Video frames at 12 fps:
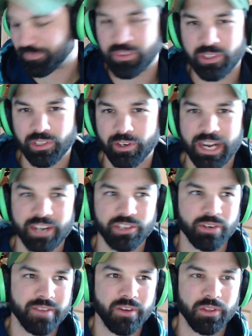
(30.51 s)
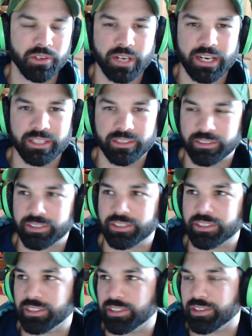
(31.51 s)
Learning how to drive all the tractors
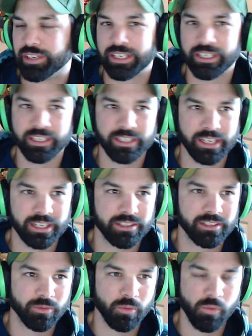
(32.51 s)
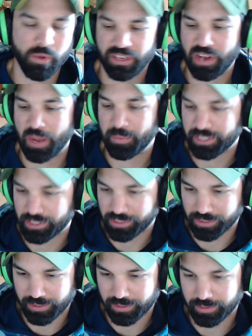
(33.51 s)
and learning what the competition's
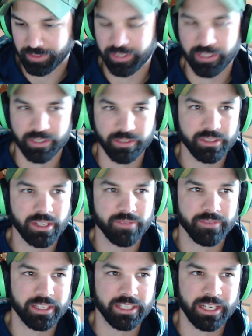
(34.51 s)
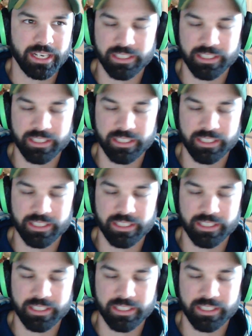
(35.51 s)
doing, stuff like that.